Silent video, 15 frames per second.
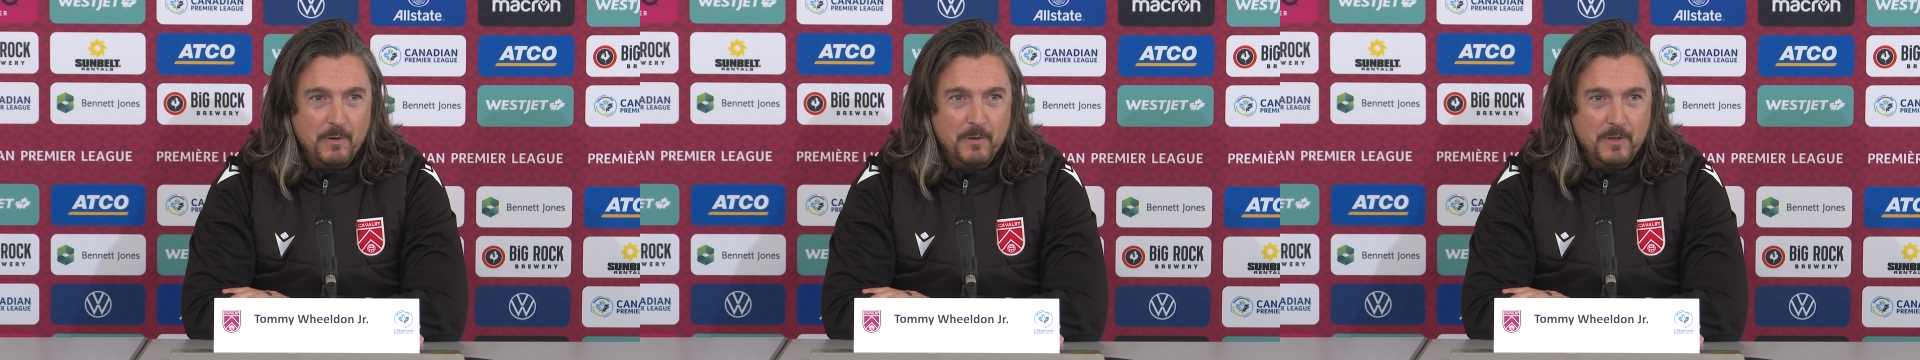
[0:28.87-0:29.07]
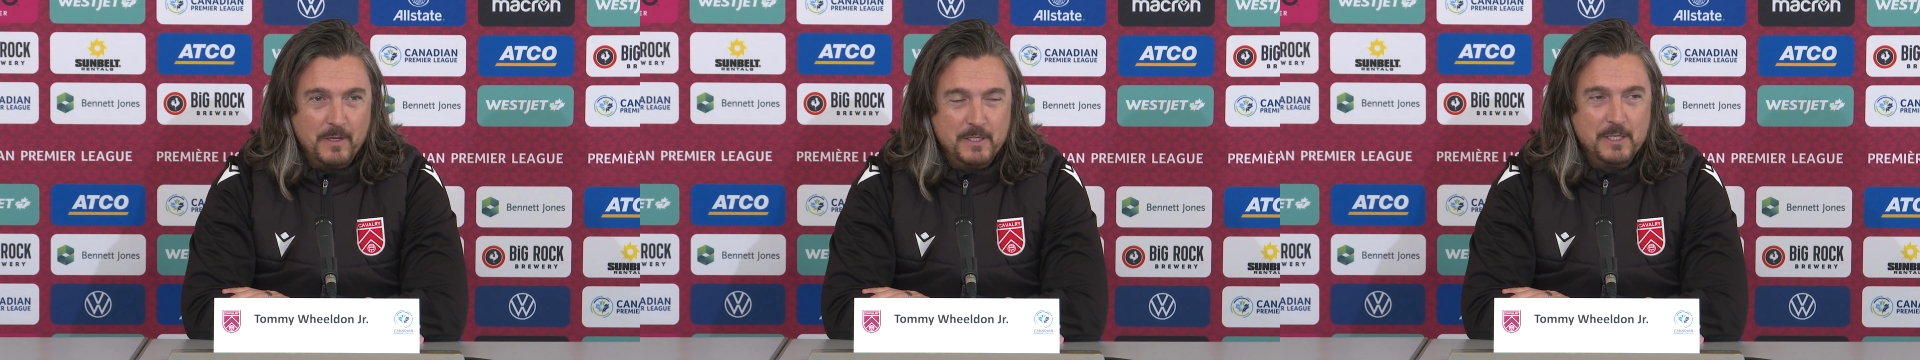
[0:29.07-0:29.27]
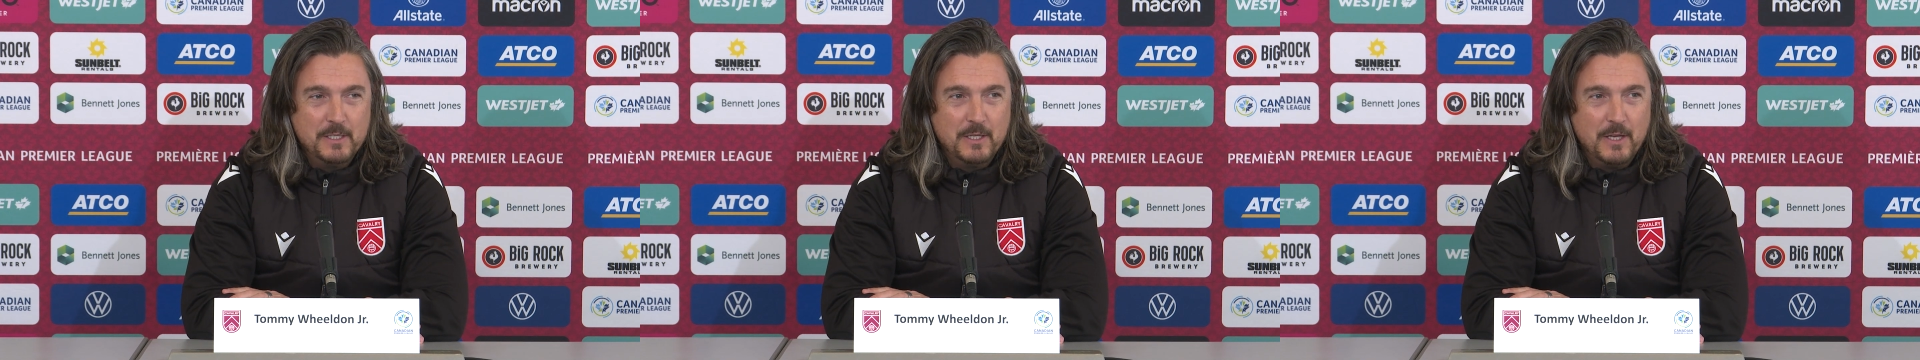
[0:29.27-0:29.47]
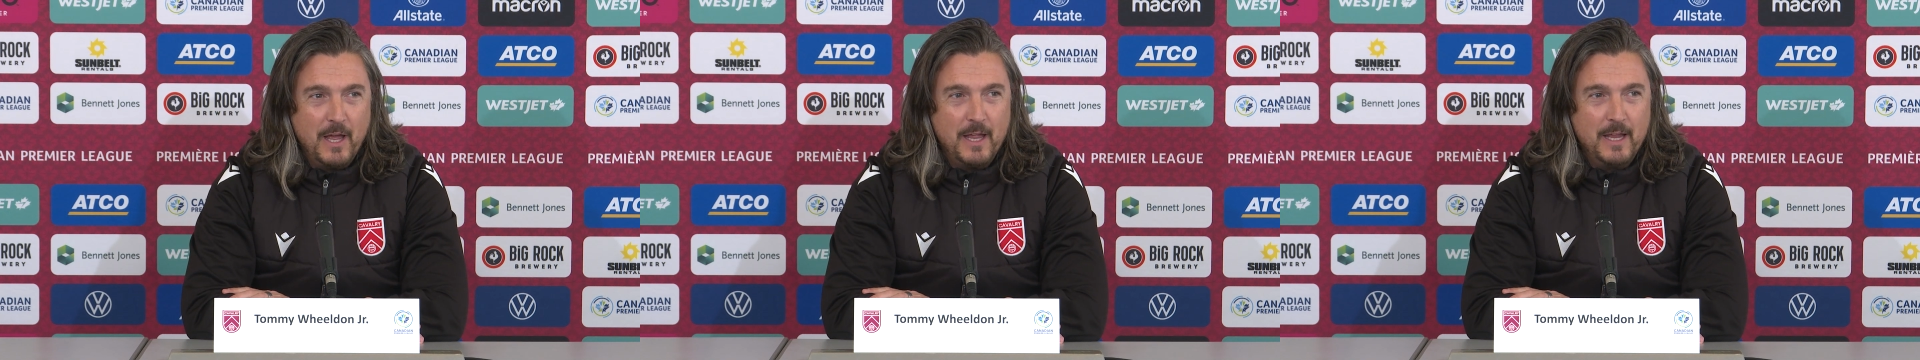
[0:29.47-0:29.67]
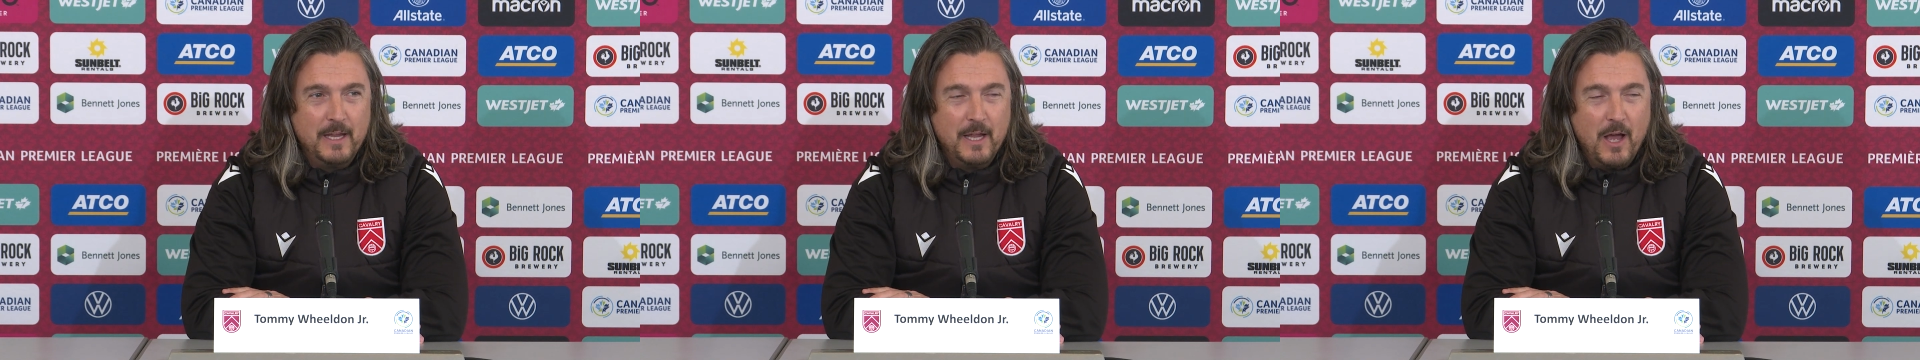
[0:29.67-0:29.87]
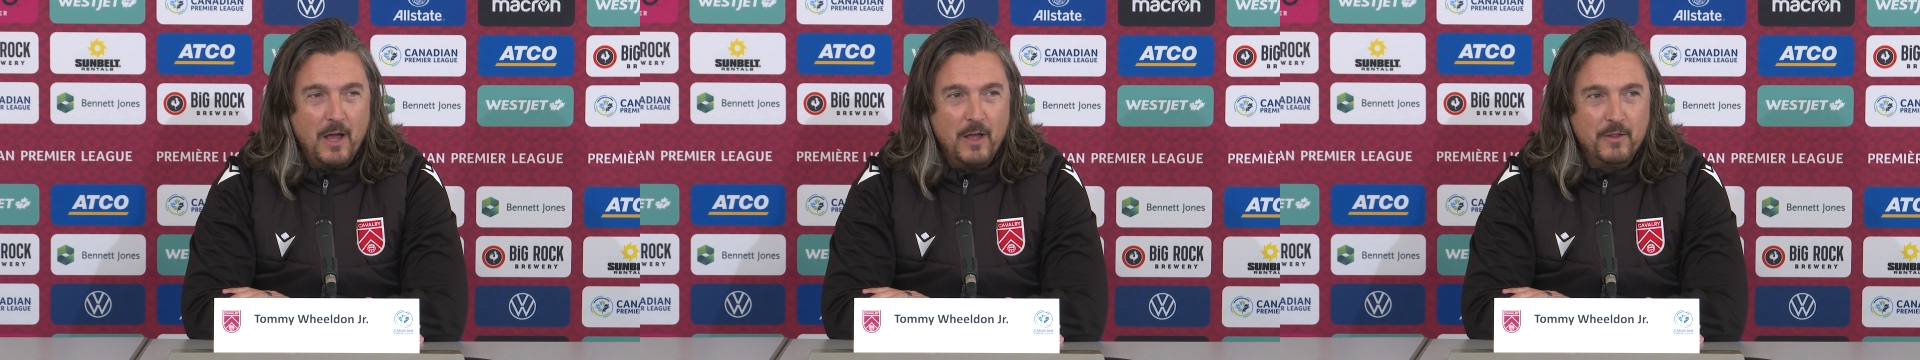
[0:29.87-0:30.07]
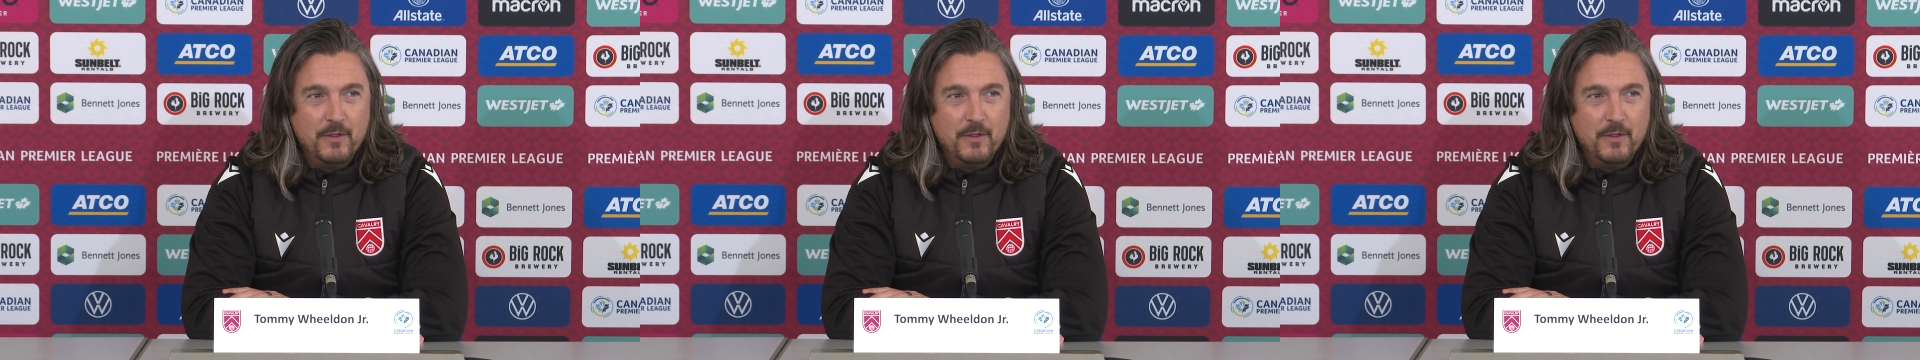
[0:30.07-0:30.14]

This is like our